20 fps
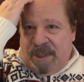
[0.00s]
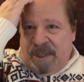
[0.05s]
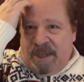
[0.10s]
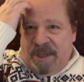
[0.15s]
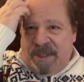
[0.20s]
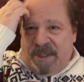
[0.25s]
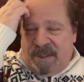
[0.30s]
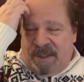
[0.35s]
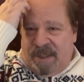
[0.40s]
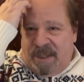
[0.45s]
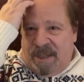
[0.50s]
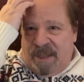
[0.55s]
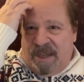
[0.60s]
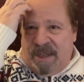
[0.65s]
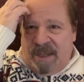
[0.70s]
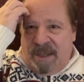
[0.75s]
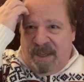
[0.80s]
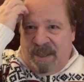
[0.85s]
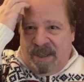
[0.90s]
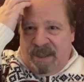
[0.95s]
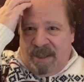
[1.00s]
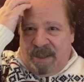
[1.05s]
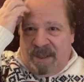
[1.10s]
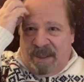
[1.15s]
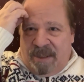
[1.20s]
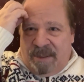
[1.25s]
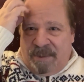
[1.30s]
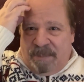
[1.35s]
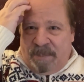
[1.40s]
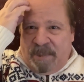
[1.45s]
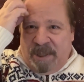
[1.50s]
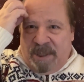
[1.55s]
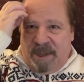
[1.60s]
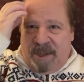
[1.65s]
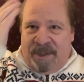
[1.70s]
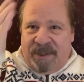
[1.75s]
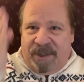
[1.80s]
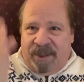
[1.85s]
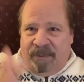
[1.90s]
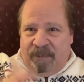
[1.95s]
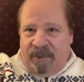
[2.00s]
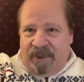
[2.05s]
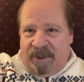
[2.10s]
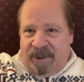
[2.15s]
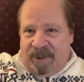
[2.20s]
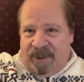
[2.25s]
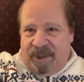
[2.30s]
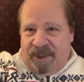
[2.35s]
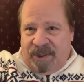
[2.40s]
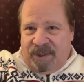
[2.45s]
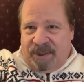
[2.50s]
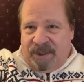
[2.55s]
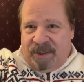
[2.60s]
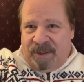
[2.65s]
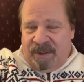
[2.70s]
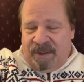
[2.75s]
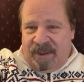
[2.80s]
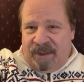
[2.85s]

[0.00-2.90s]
nicely because it would just